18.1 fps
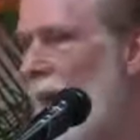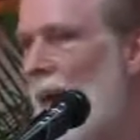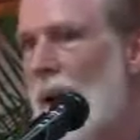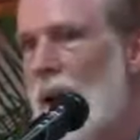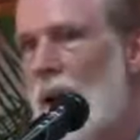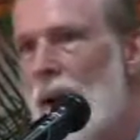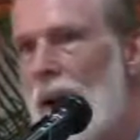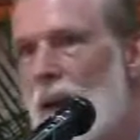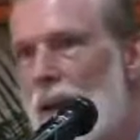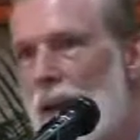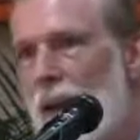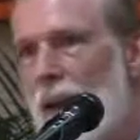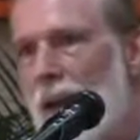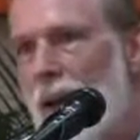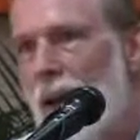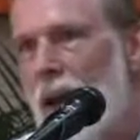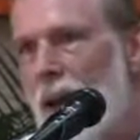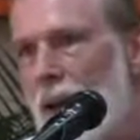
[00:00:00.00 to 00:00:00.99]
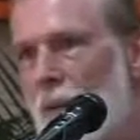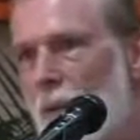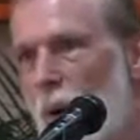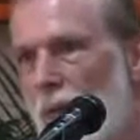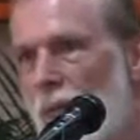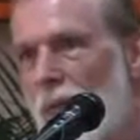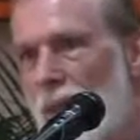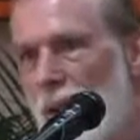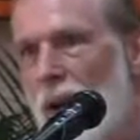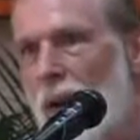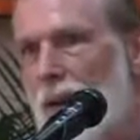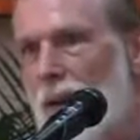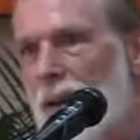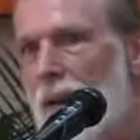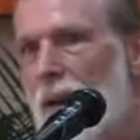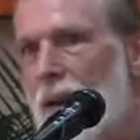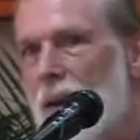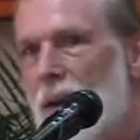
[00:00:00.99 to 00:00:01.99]
think I'll end with
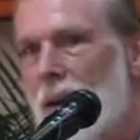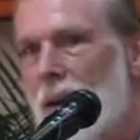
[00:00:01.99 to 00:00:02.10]
that.